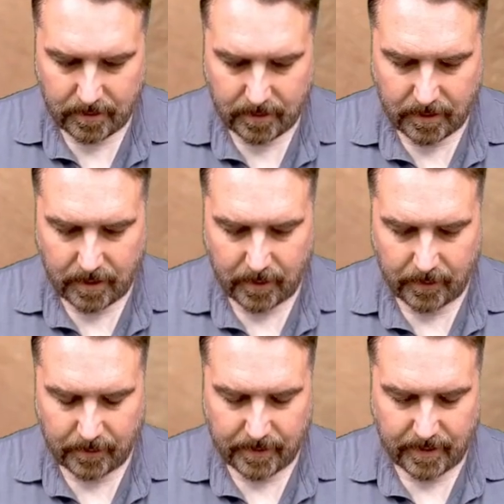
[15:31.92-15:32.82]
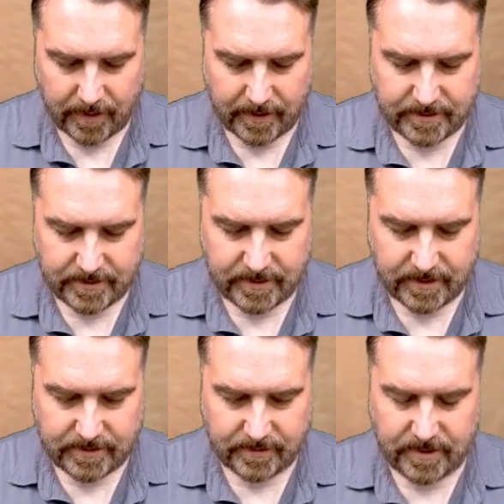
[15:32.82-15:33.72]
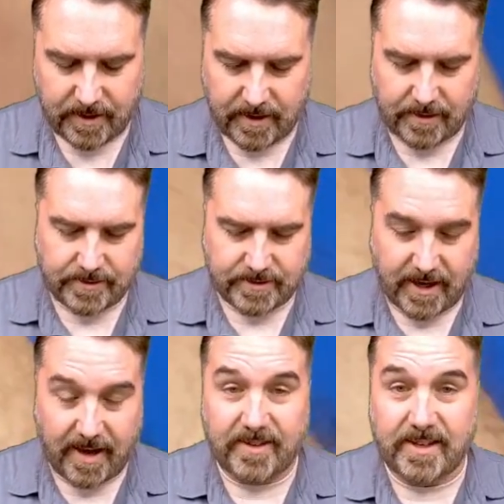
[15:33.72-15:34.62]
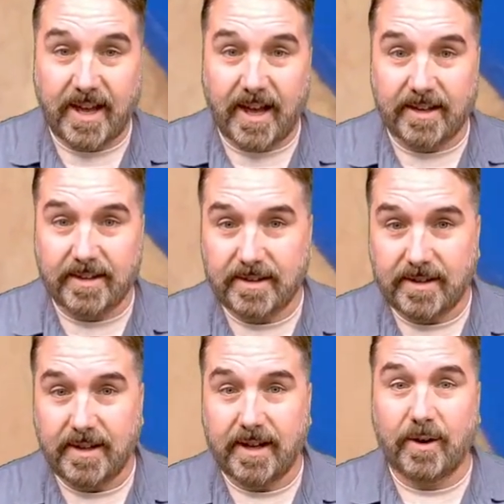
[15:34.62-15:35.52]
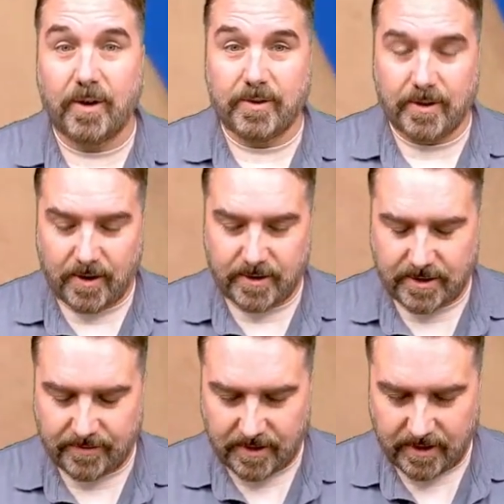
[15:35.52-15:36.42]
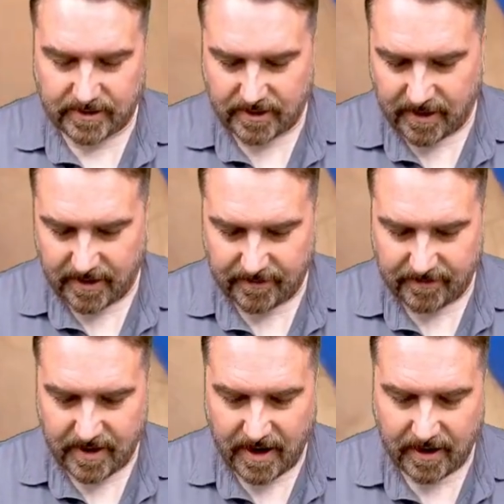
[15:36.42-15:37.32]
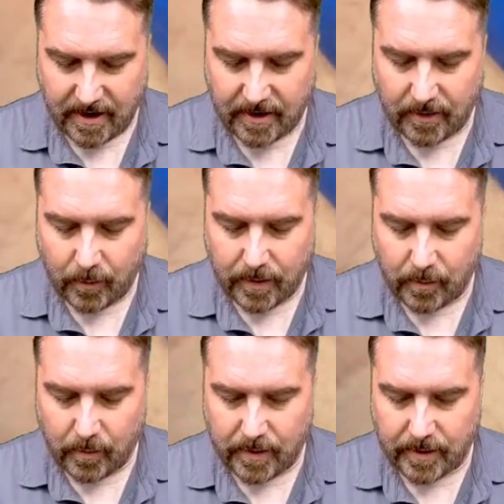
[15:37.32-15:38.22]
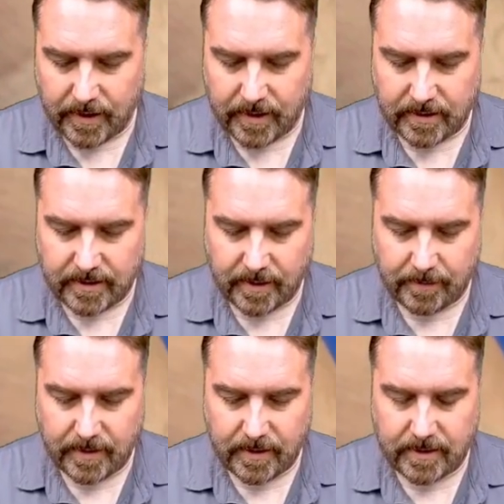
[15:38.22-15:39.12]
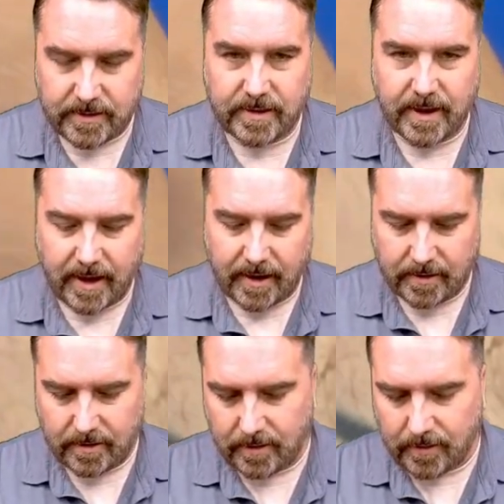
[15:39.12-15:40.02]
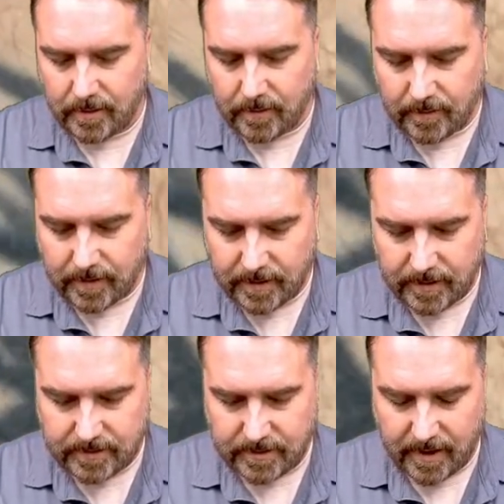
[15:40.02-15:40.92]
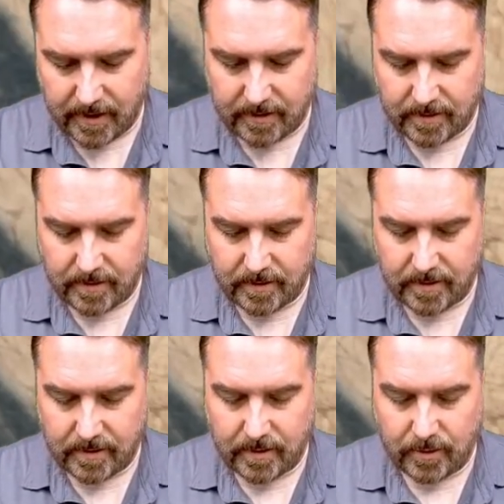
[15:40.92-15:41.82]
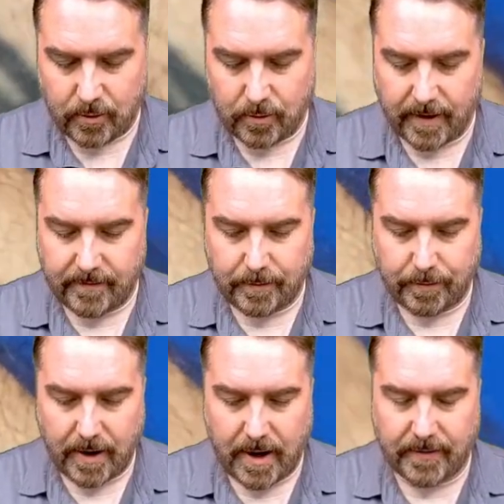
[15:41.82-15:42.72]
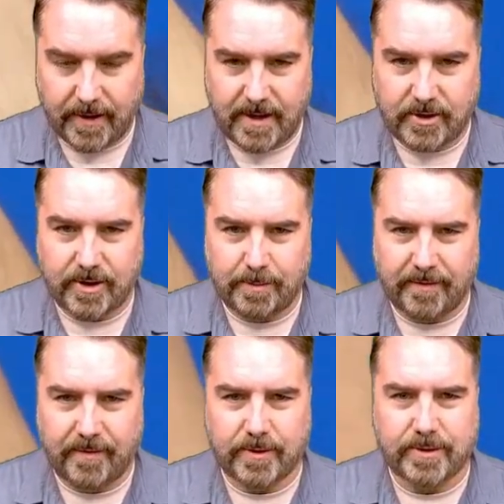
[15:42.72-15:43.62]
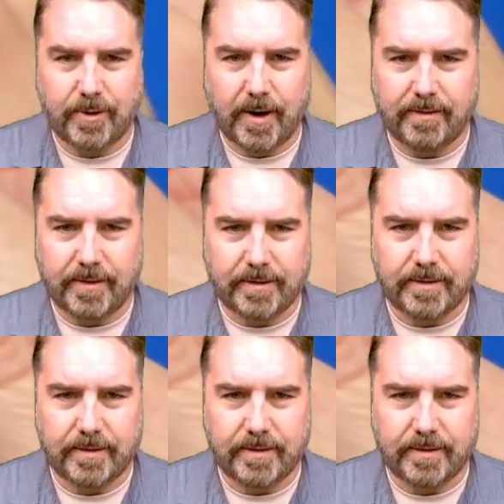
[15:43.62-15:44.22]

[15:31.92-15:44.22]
Oh, okay, that's a 6 of 10. I was gonna say, I've yet, in all the cards I've collected, I have not gotten a 1 on 1 on anything, but look at that. What is that? Craven Brown. That's actually my first Craven.